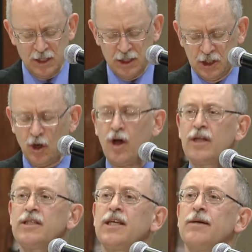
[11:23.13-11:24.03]

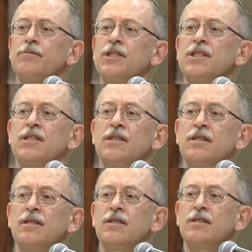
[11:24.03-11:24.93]
Saul attempts
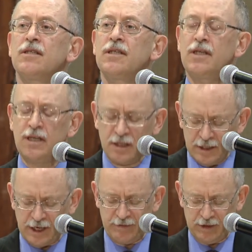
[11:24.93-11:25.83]
to kill
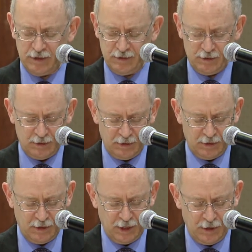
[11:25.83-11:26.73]
David
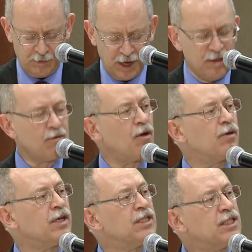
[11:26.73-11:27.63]
by
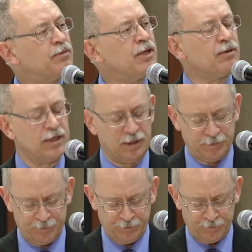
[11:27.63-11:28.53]
throwing a spear at him.